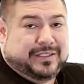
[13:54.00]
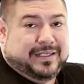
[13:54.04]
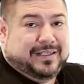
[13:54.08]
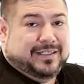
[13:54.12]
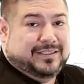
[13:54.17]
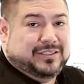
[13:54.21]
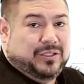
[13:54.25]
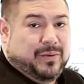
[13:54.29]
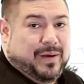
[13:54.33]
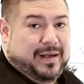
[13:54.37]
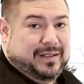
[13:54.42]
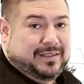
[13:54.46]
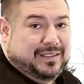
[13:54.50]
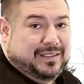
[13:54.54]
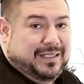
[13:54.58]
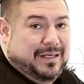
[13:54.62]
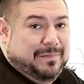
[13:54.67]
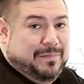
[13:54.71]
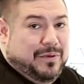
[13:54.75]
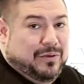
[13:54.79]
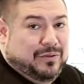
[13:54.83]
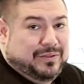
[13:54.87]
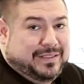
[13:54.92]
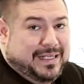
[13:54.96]
like a Joe Anthony
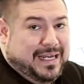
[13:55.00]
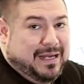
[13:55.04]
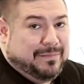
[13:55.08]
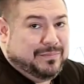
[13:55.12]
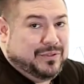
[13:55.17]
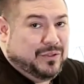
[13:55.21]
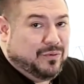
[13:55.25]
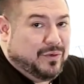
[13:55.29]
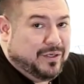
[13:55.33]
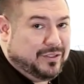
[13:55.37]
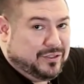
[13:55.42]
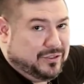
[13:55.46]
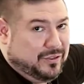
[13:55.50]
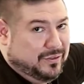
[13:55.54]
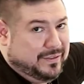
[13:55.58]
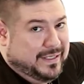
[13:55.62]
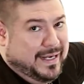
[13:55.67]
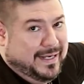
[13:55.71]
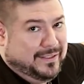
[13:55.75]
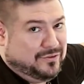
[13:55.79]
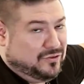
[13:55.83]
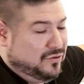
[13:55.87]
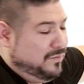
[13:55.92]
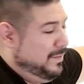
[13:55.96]
boot camp. You work 2
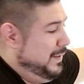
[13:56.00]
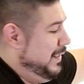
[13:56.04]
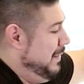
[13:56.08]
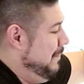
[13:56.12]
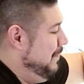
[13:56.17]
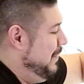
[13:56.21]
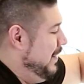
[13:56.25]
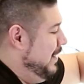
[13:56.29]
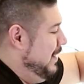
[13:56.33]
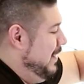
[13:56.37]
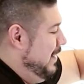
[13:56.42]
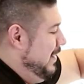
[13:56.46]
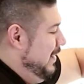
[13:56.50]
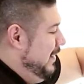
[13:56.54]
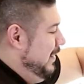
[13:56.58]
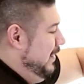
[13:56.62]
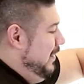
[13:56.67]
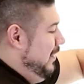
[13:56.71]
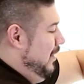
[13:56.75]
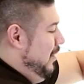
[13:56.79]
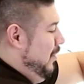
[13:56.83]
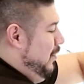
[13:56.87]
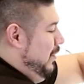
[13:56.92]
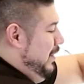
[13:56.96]
days with me, you
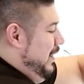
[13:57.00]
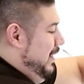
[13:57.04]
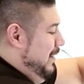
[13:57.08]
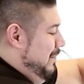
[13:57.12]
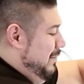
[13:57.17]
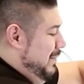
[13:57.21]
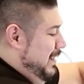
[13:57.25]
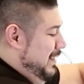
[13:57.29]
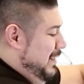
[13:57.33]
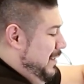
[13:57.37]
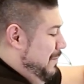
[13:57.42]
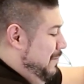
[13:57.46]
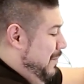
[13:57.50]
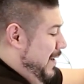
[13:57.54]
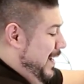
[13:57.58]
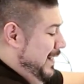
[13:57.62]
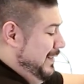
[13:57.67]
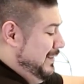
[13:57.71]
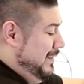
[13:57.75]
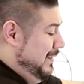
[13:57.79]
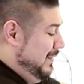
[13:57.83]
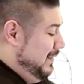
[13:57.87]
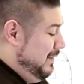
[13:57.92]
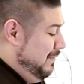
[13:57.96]
know, and the
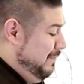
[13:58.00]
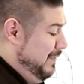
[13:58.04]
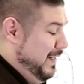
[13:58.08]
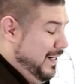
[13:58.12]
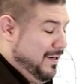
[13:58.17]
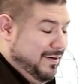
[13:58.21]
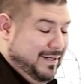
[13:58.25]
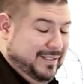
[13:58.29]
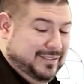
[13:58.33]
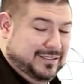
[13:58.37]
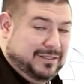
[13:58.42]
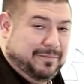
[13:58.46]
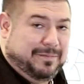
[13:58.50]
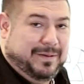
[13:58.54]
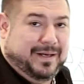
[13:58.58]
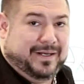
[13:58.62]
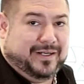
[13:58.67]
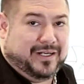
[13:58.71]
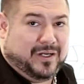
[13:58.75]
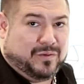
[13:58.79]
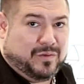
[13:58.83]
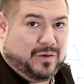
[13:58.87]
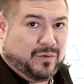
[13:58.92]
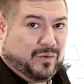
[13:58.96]
prices varies
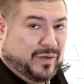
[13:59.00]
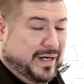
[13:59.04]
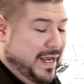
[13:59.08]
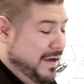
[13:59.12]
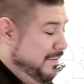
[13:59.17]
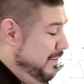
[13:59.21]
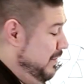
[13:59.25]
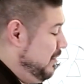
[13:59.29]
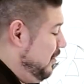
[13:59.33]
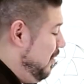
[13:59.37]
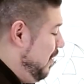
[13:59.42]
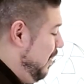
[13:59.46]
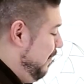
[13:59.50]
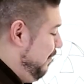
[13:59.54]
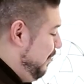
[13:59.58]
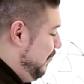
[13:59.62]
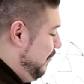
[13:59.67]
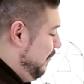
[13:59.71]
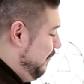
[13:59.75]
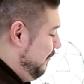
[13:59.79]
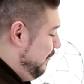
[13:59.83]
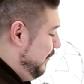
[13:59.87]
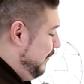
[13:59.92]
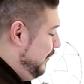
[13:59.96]
depending on what we're having to
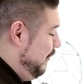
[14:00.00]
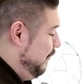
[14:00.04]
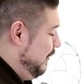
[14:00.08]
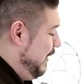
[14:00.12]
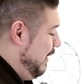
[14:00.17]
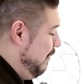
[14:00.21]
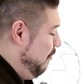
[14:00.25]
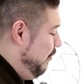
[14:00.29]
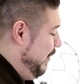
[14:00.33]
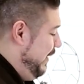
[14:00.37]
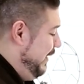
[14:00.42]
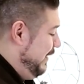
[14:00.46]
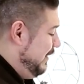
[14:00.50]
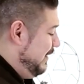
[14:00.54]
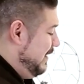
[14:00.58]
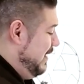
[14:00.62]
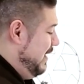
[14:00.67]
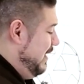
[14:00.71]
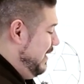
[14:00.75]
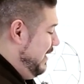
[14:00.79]
offer for you that week.